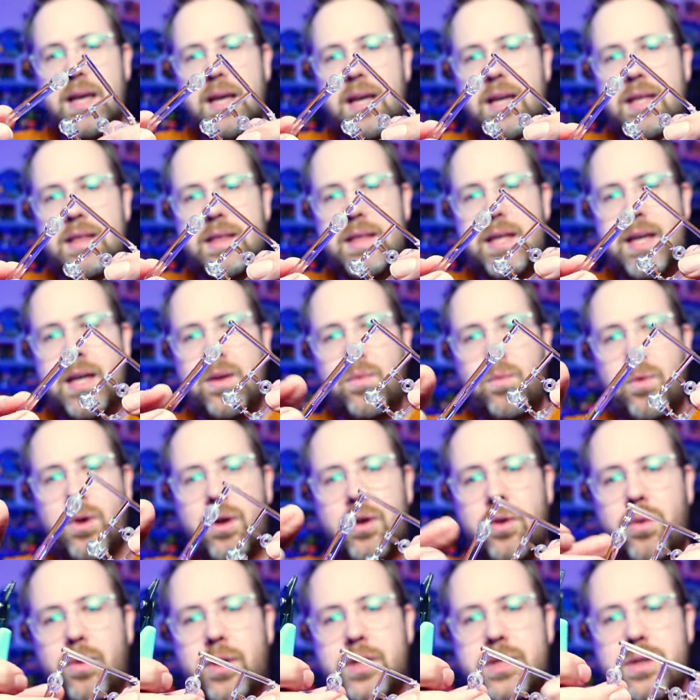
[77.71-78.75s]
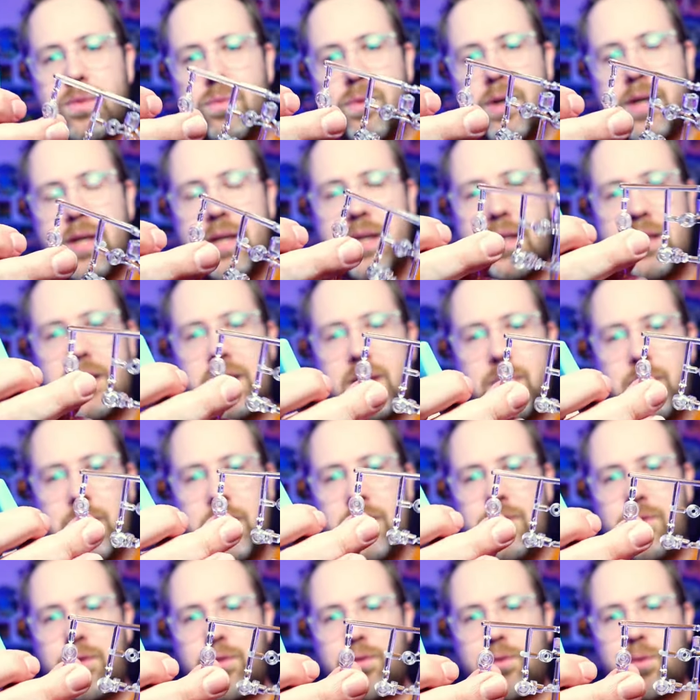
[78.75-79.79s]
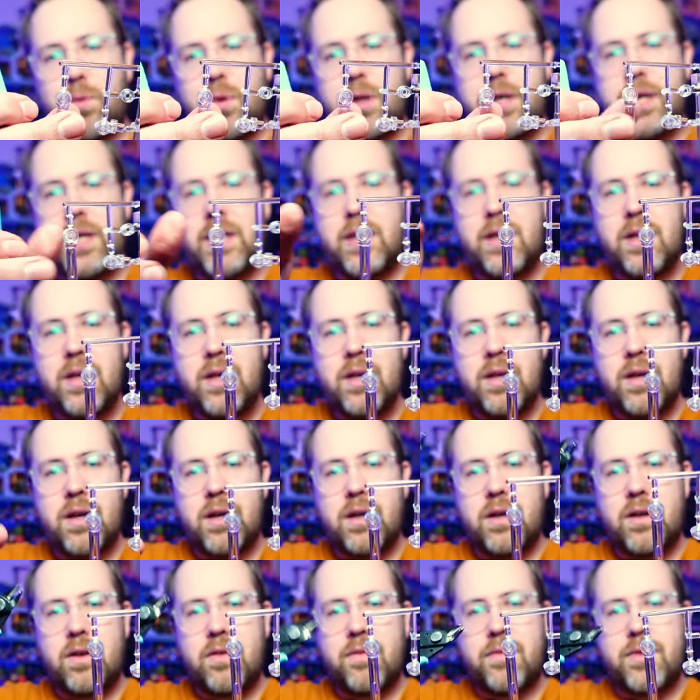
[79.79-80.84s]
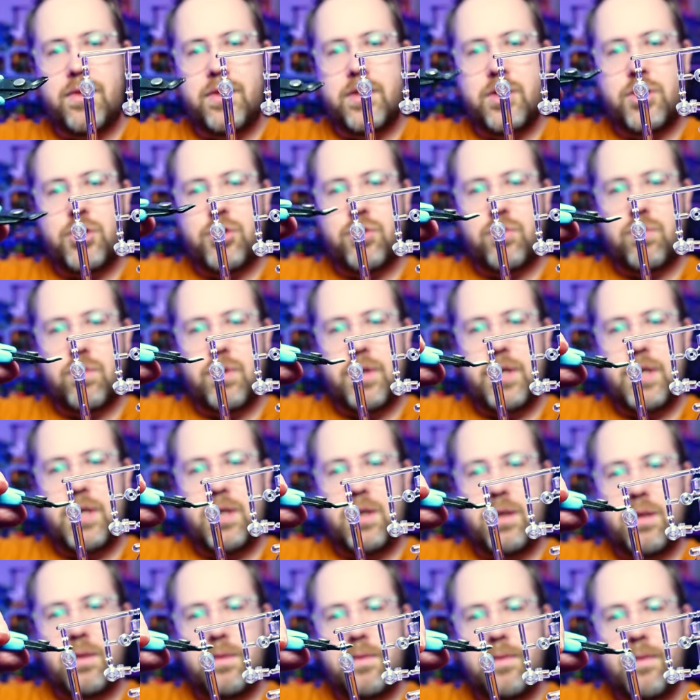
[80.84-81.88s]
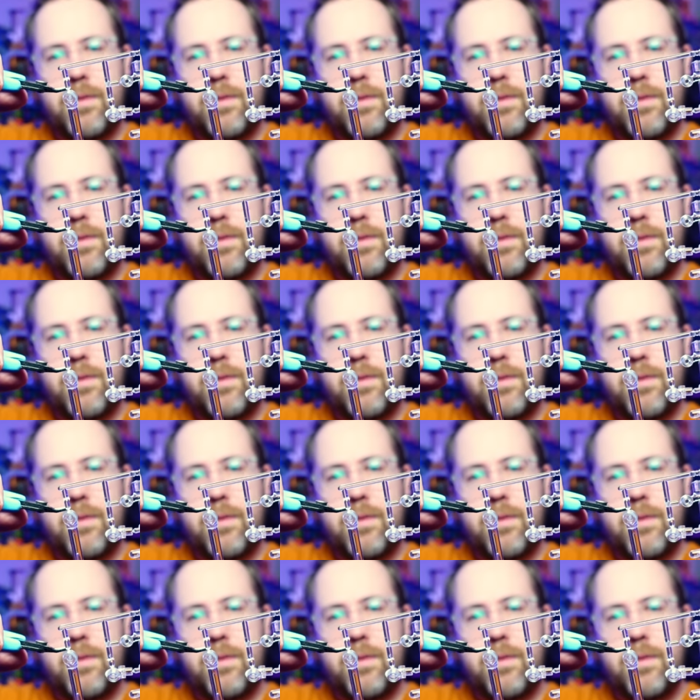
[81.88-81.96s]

and then we're going to want to clip it free of the tree.